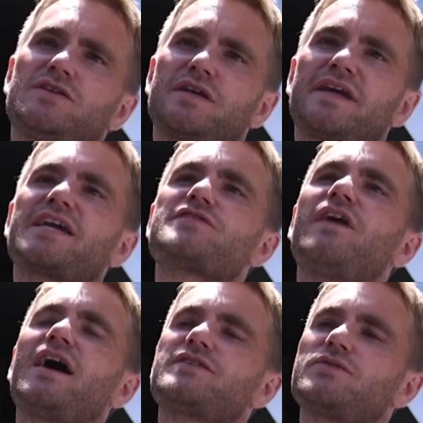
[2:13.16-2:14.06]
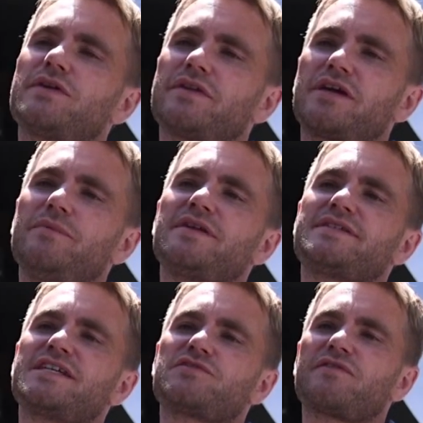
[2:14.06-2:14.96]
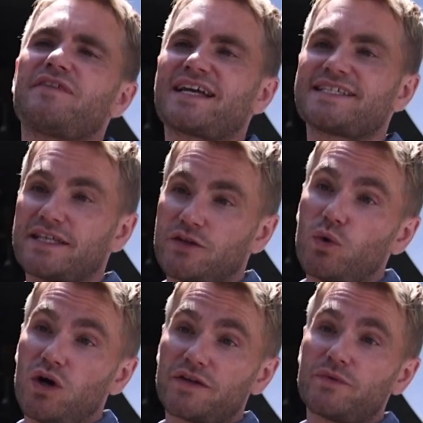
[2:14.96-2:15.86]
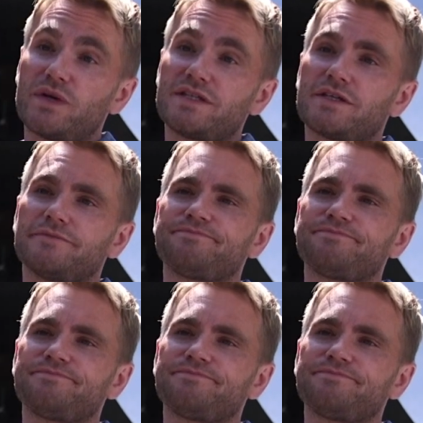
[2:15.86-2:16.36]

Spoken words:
So I think it's vital that the community is reflected in the work that we do.